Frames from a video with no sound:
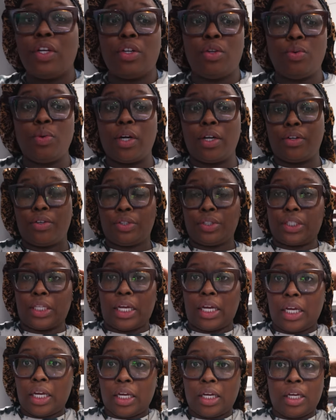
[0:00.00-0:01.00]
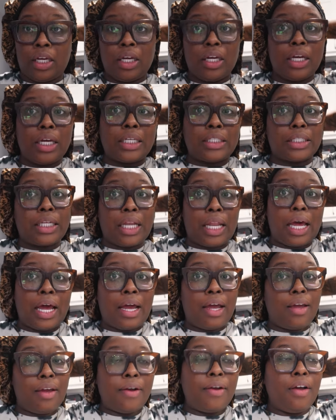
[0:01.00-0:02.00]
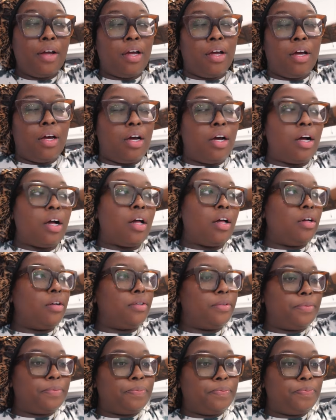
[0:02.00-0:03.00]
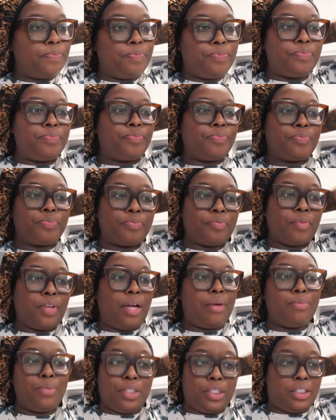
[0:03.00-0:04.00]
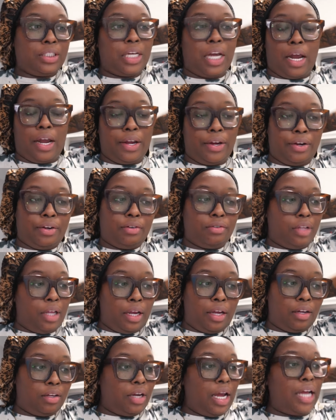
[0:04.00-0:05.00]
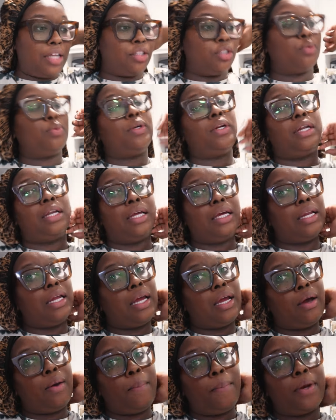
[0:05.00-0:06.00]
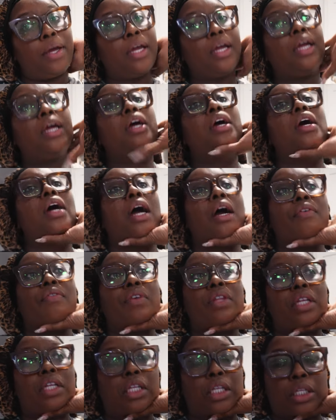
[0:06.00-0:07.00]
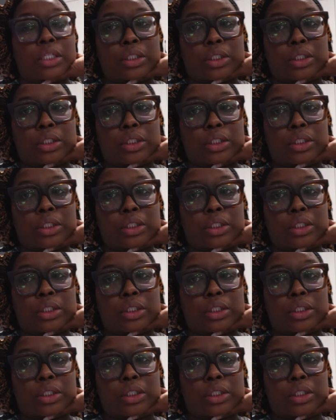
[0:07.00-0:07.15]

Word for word: then you understand. It's a lot. Um, I'm just tired. Like I just want to lay down, but I really need to